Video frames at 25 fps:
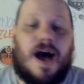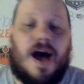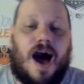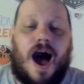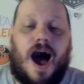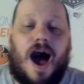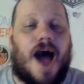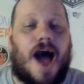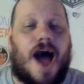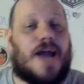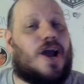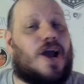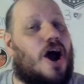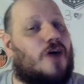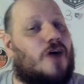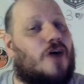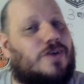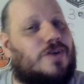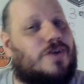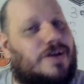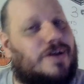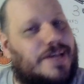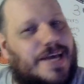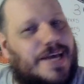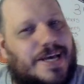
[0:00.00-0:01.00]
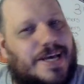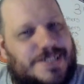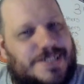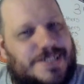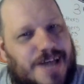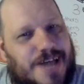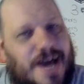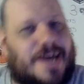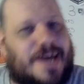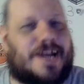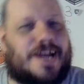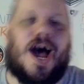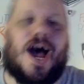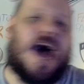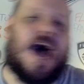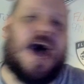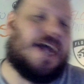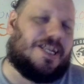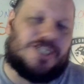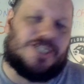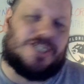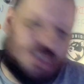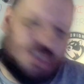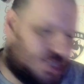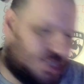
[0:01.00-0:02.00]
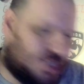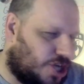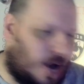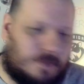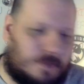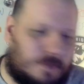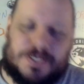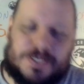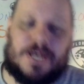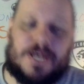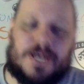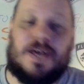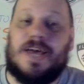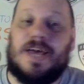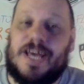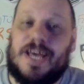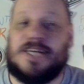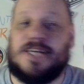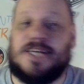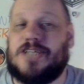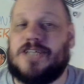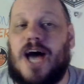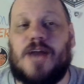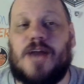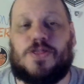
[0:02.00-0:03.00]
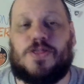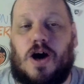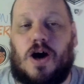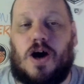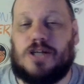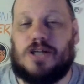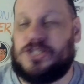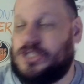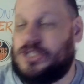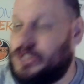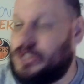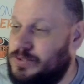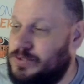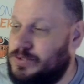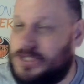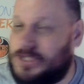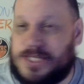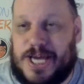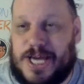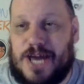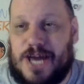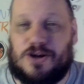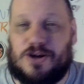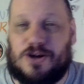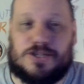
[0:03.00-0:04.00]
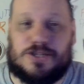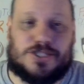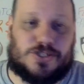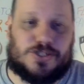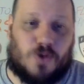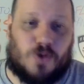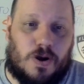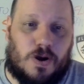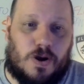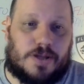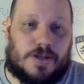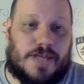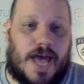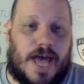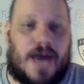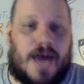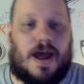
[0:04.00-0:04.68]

I got really excited. I jumped because I thought Stu Skinner scored that.